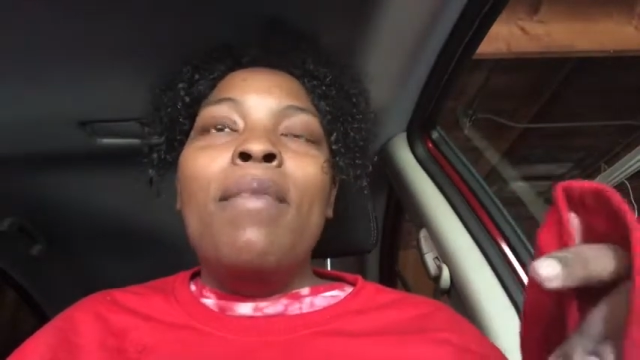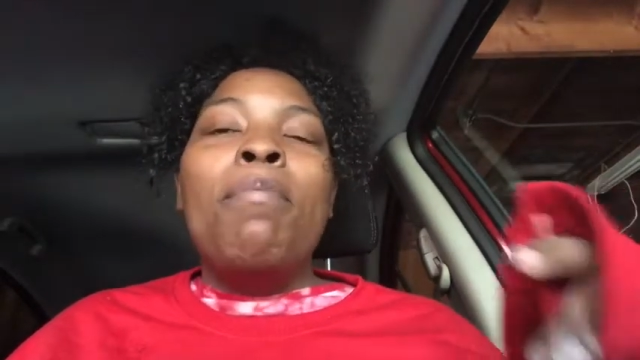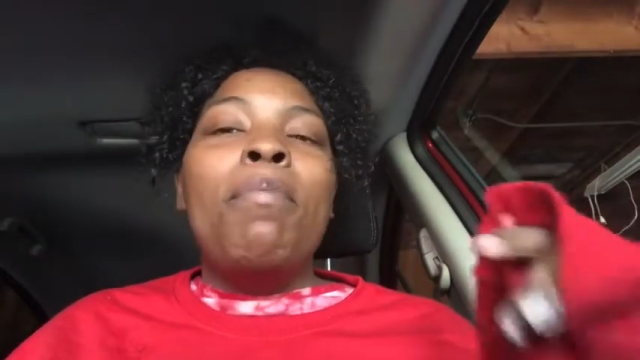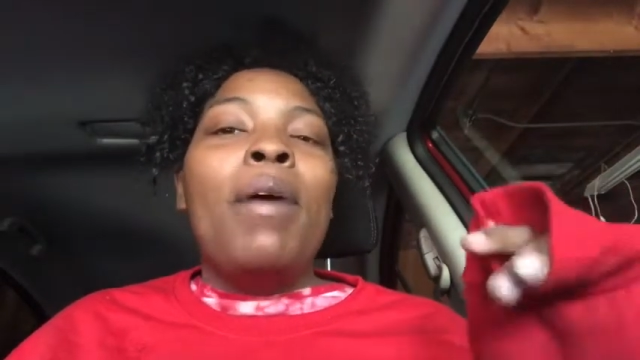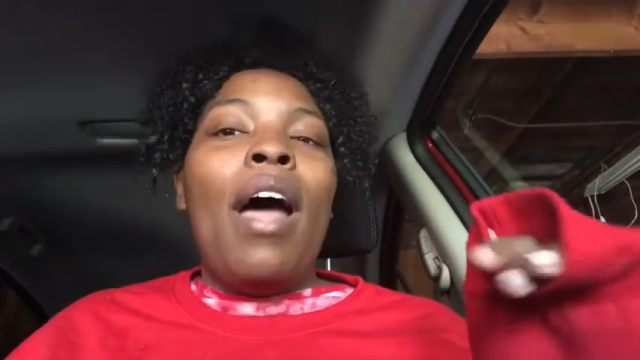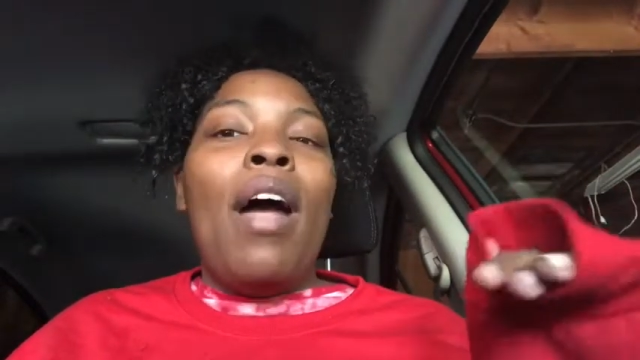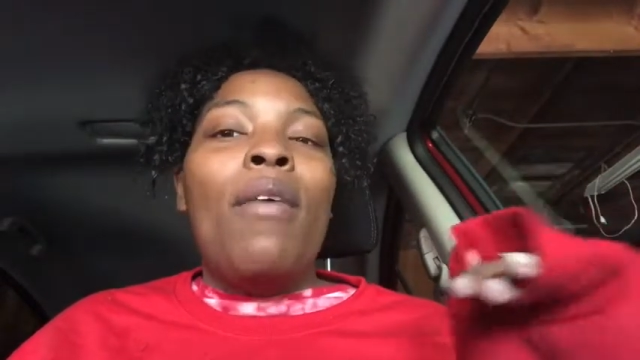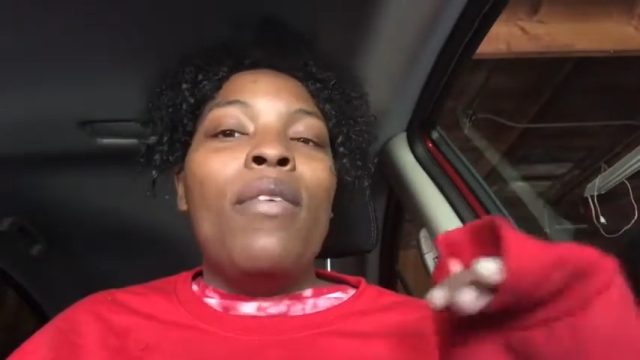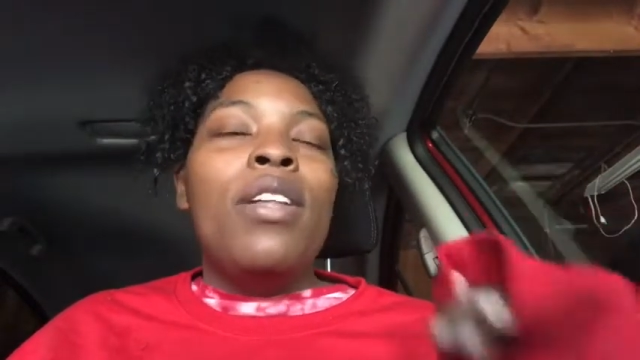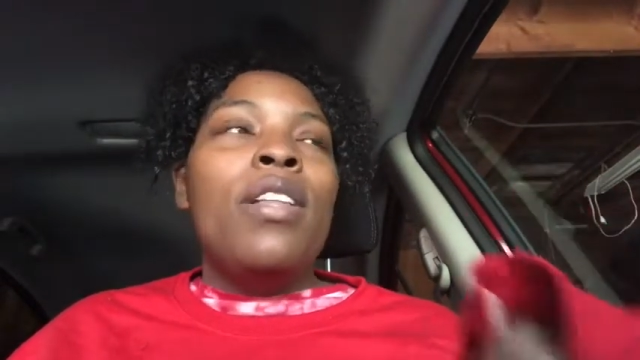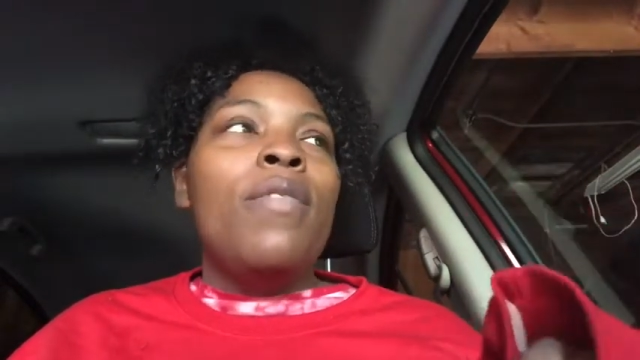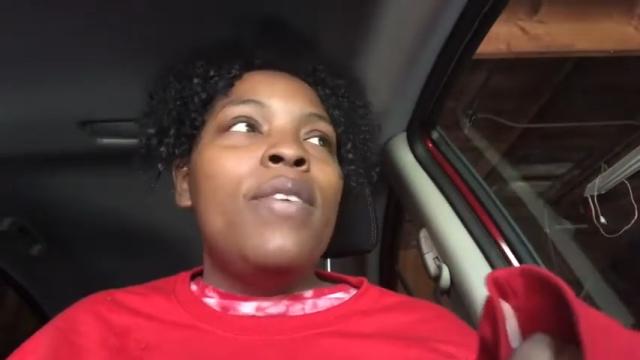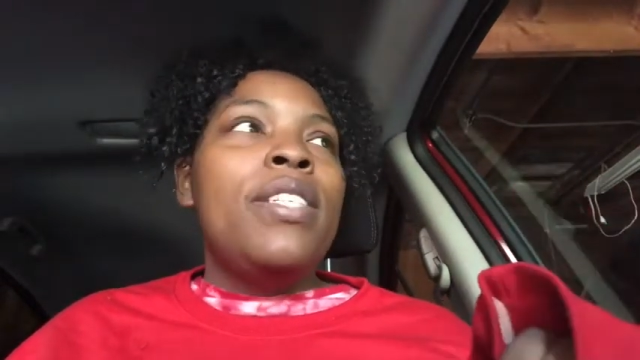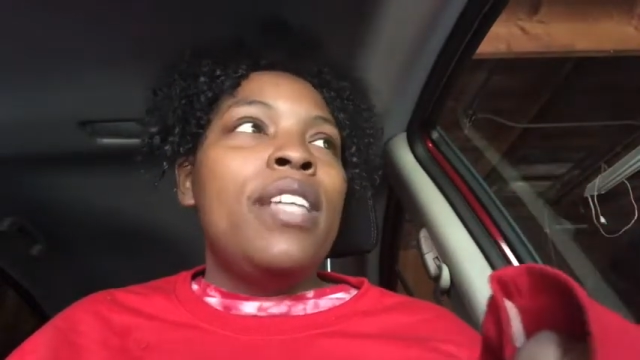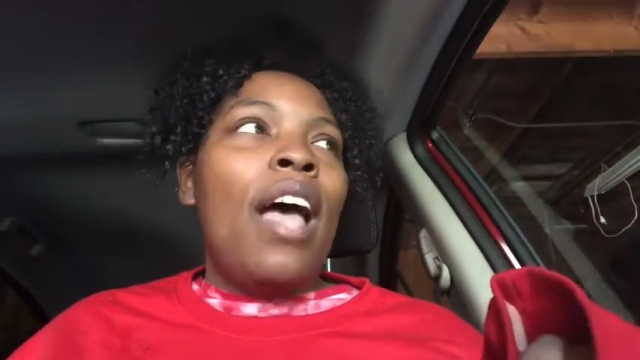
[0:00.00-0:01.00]
but I really
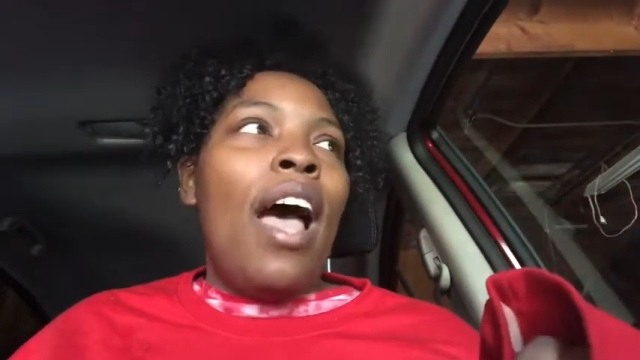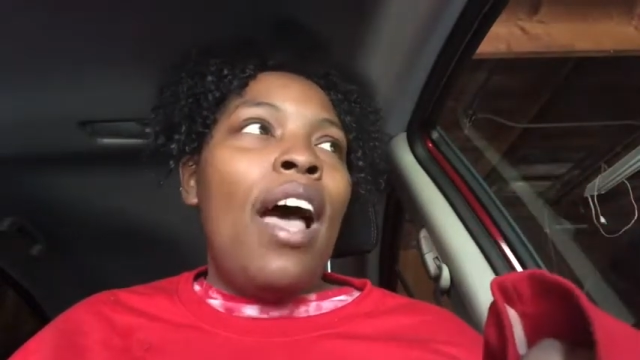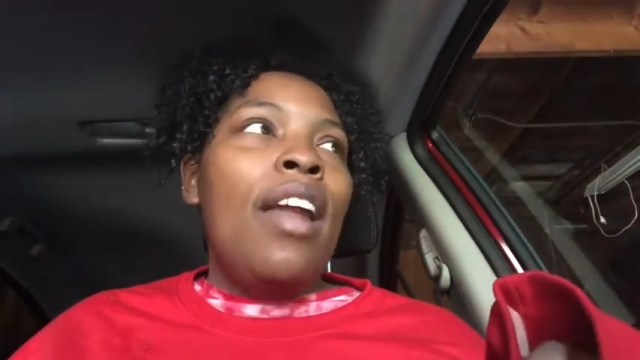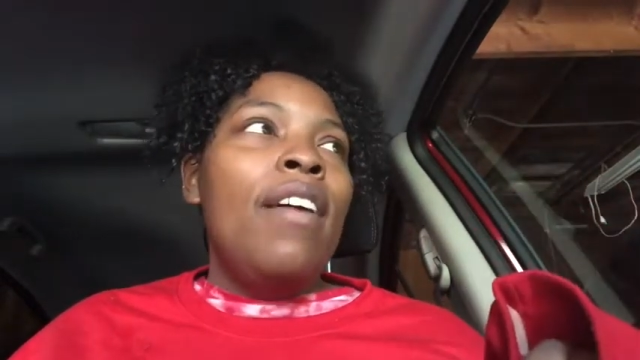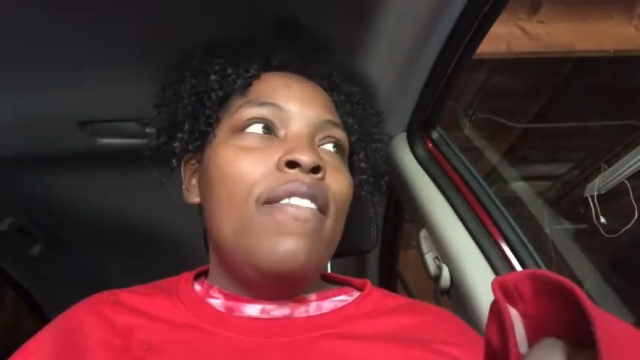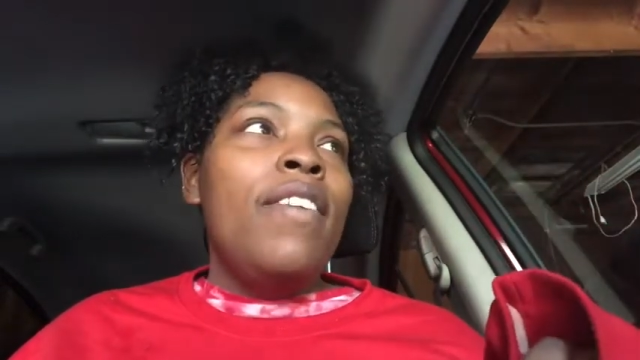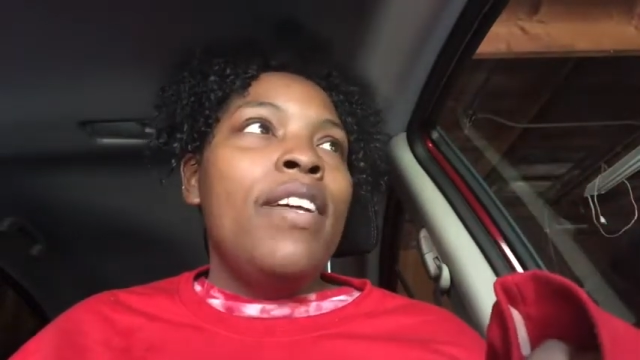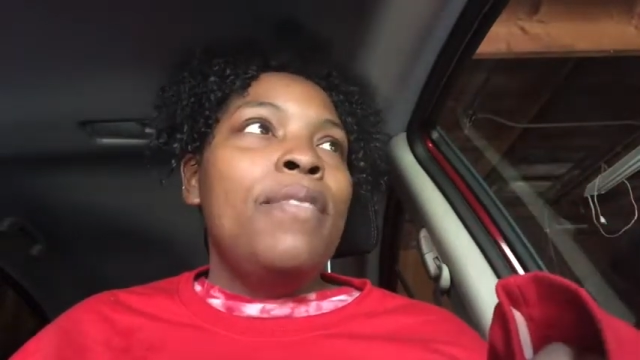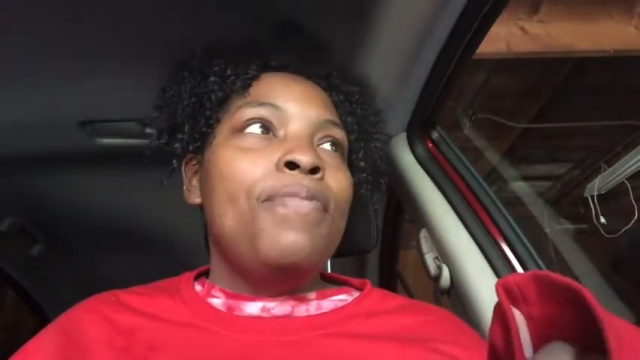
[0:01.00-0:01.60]
wasn't out of it.